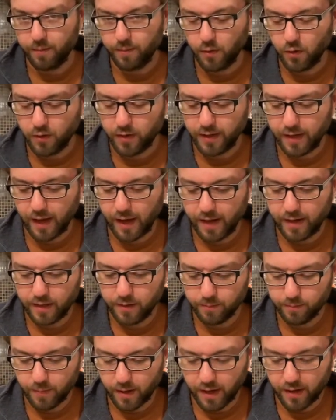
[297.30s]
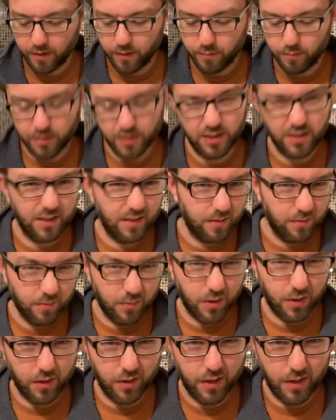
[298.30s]
organic matter, which
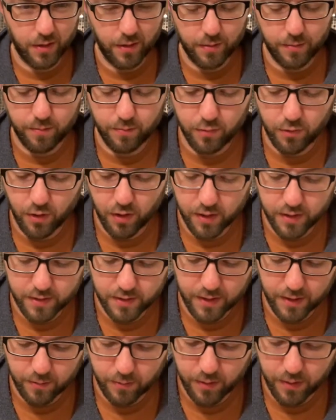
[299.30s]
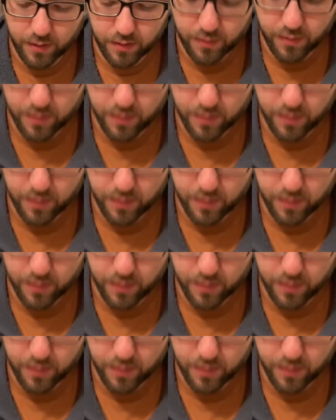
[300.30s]
we're going to proxy with